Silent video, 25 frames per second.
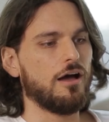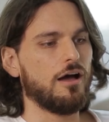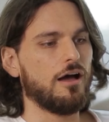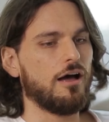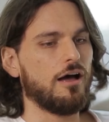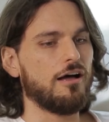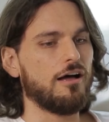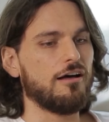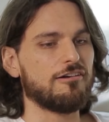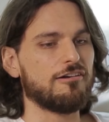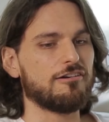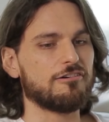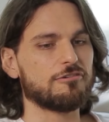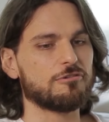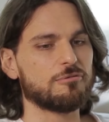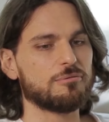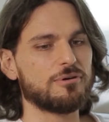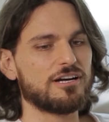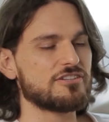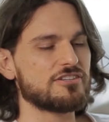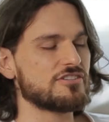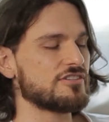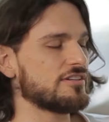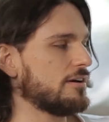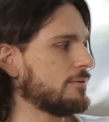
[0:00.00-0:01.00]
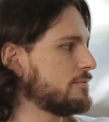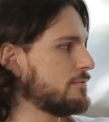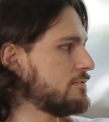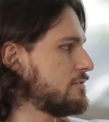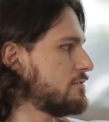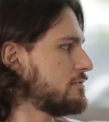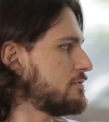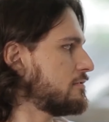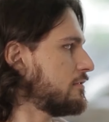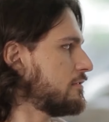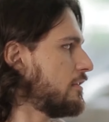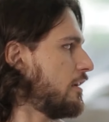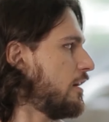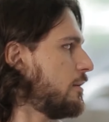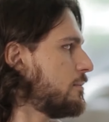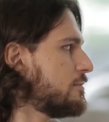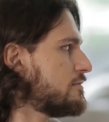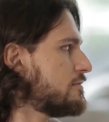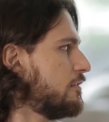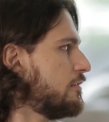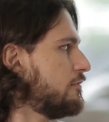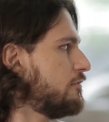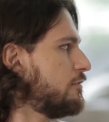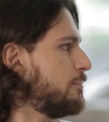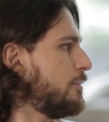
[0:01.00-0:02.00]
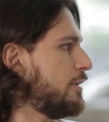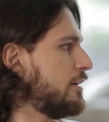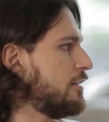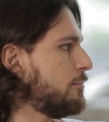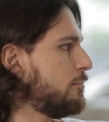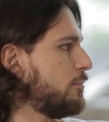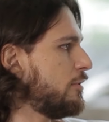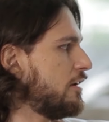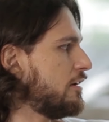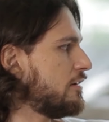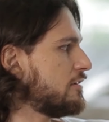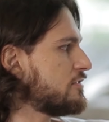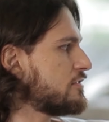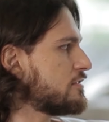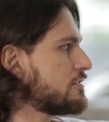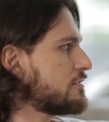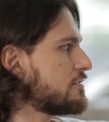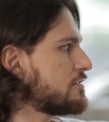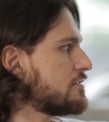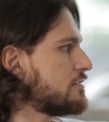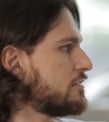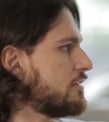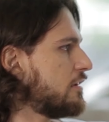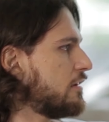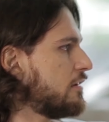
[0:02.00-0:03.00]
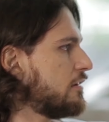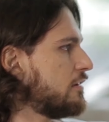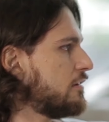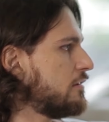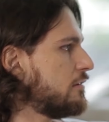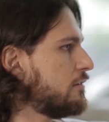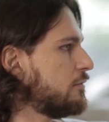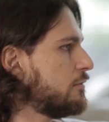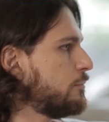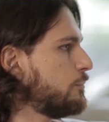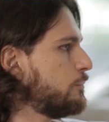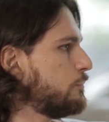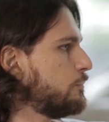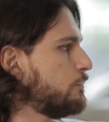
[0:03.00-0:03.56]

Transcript: Oh, well, actually, I was I was over by the bar just uh,